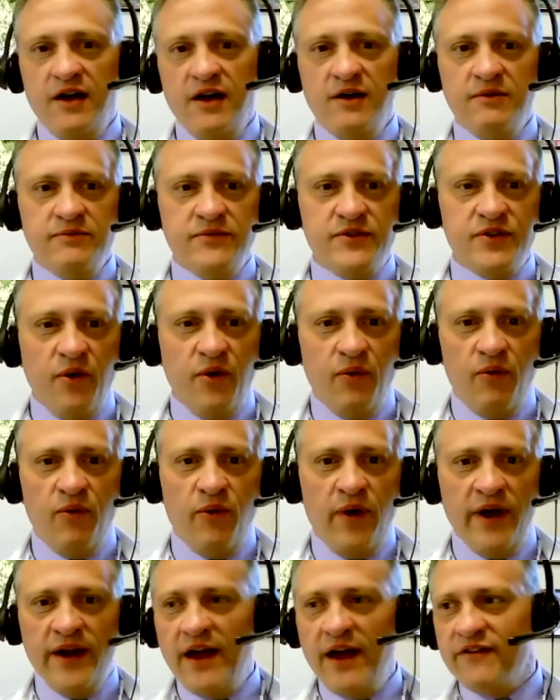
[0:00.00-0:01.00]
So
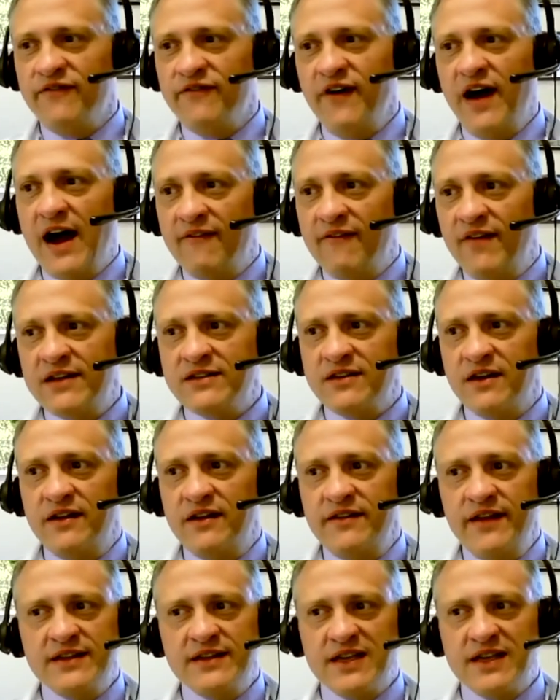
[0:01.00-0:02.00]
1 out of 5, that's an
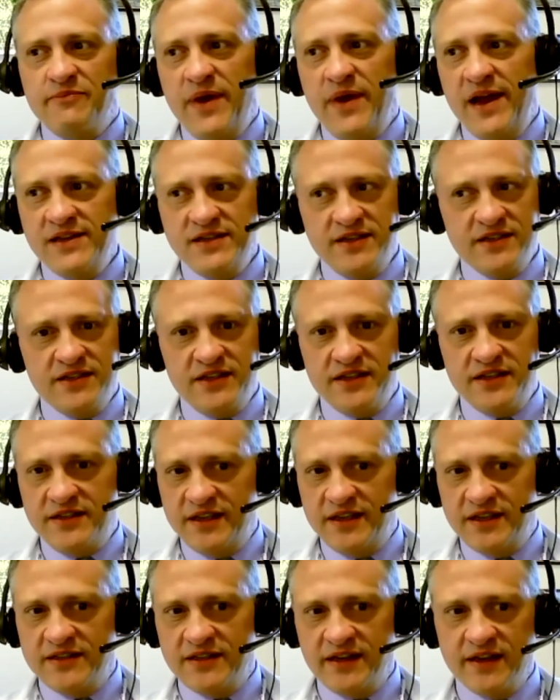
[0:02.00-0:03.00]
amazing
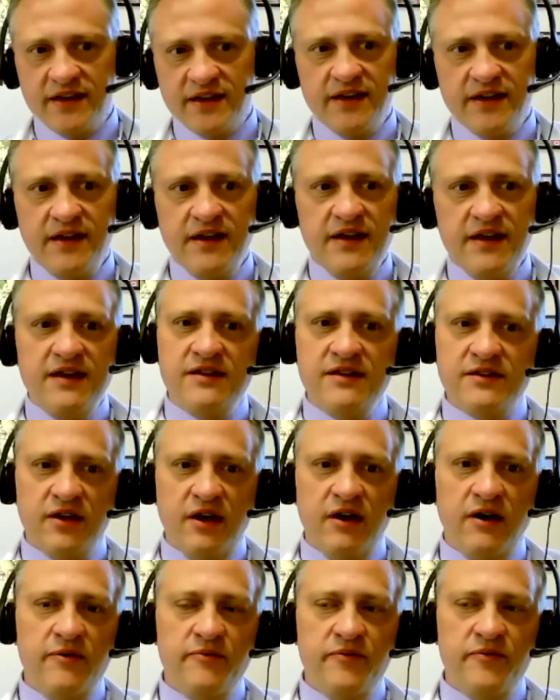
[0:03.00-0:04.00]
statistic.
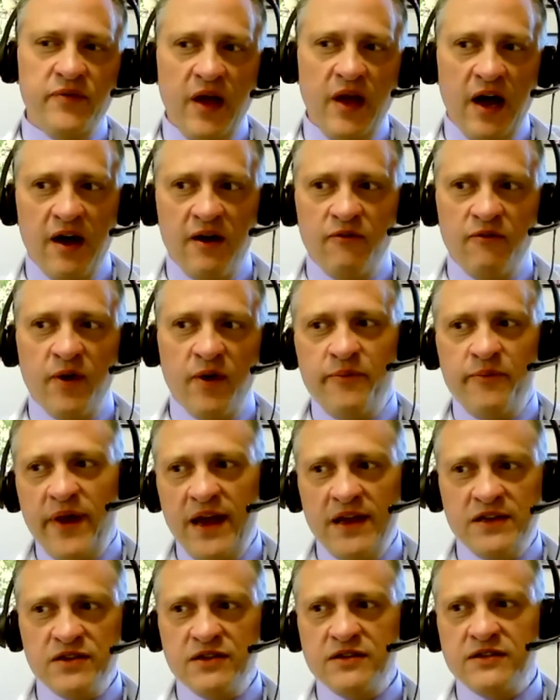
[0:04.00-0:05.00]
So what
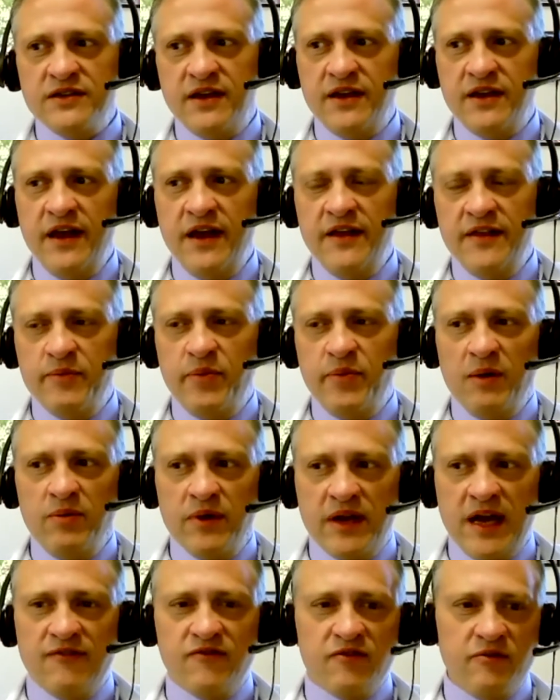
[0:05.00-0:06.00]
patients and the
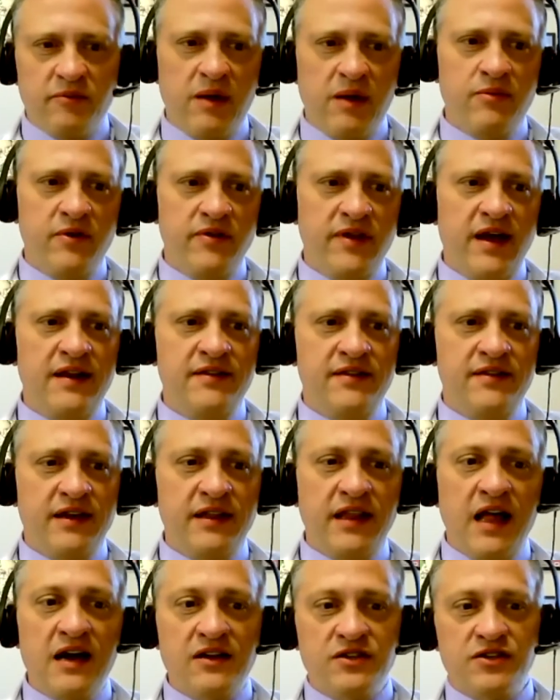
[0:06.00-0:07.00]
public have to remember, that the
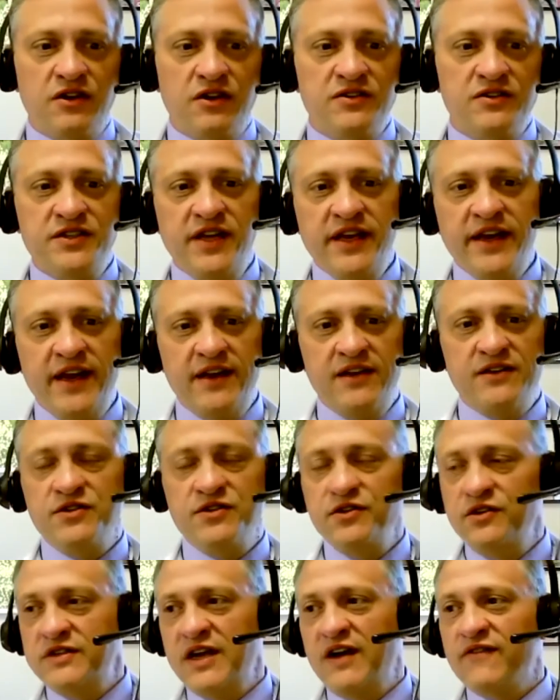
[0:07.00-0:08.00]
clock starts ticking as
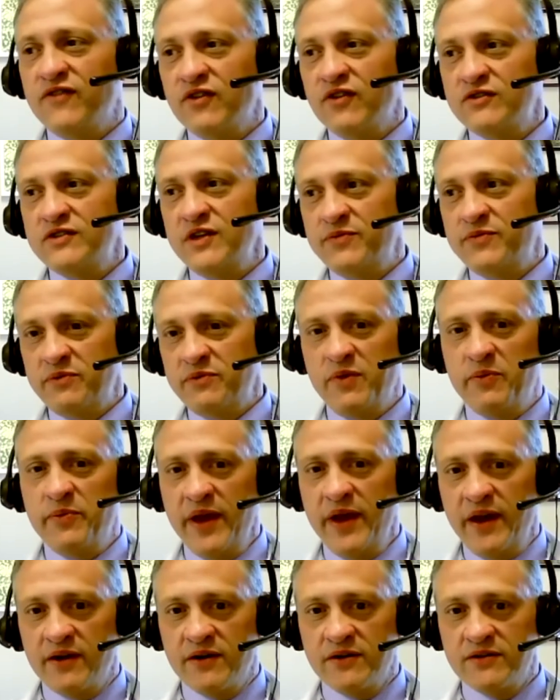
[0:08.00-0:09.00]
soon as that first symptom
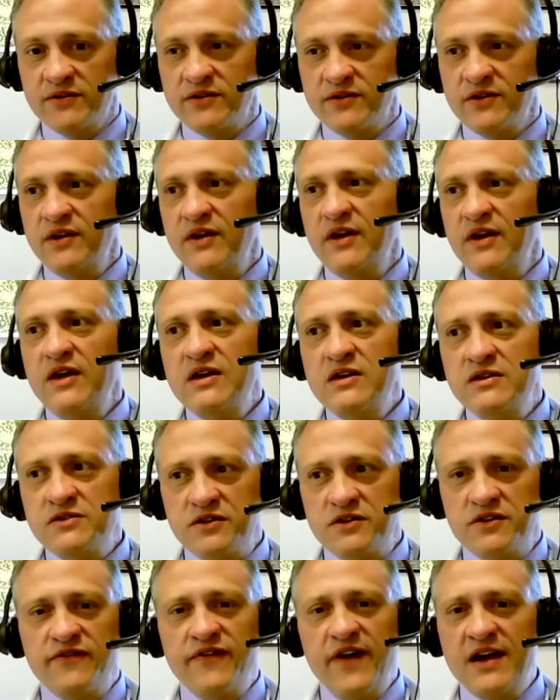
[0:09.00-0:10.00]
appears. So
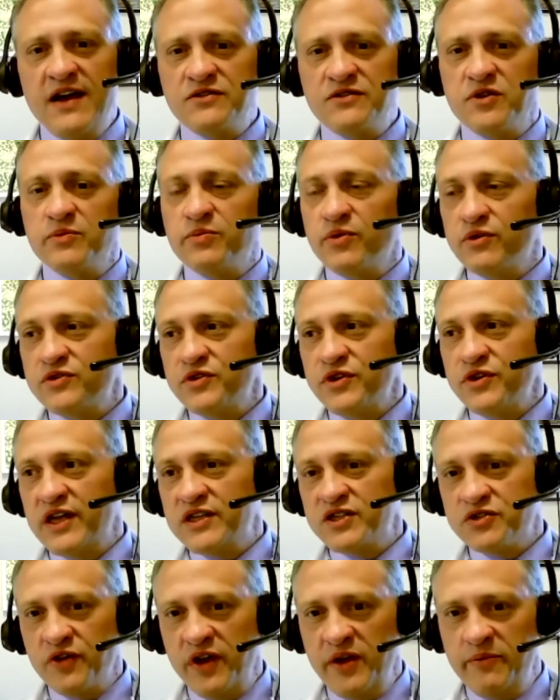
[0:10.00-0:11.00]
the faster a person gets
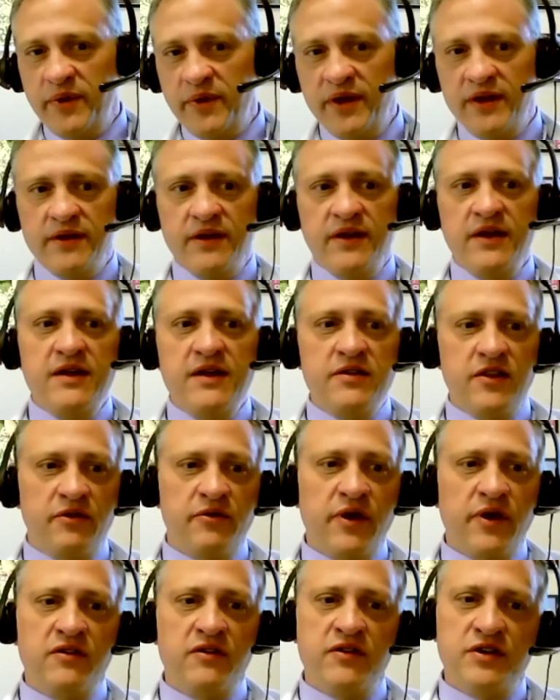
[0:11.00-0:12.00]
treatment, the
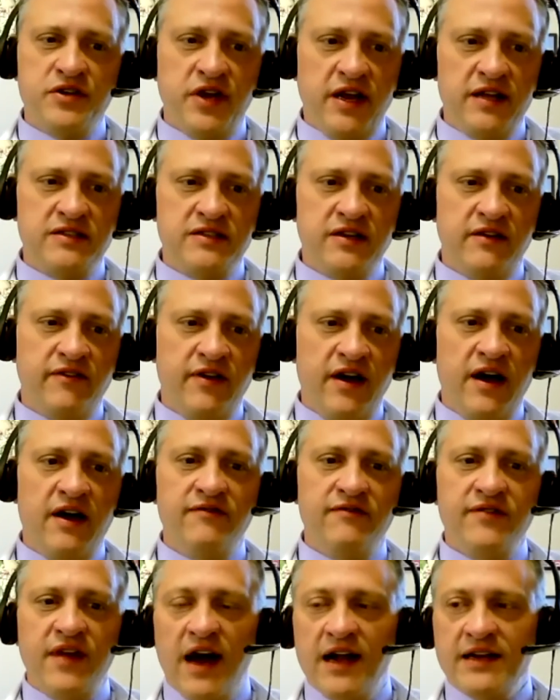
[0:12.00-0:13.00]
greater the chance of
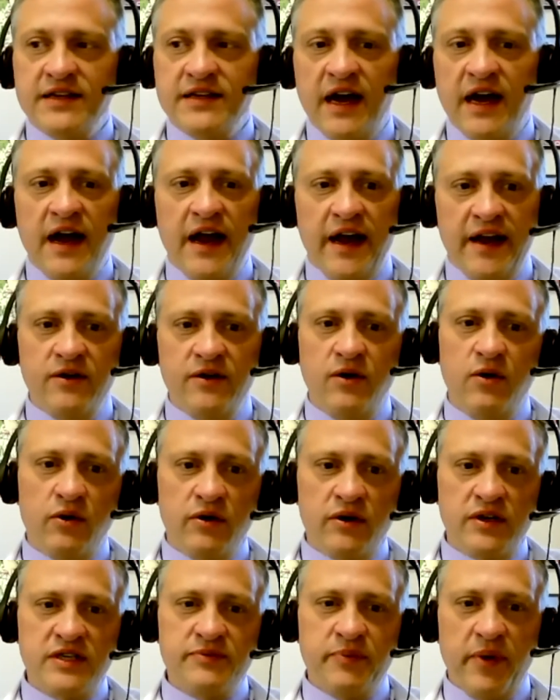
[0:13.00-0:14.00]
not dying or
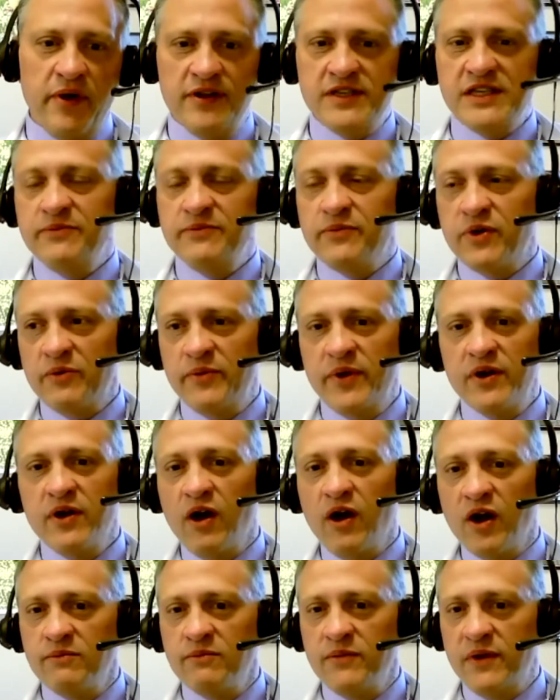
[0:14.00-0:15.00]
experiencing permanent
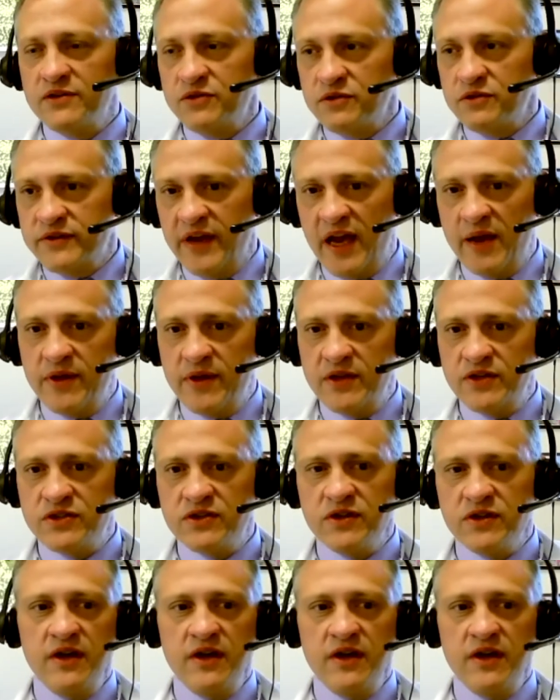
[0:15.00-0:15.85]
heart and muscle damage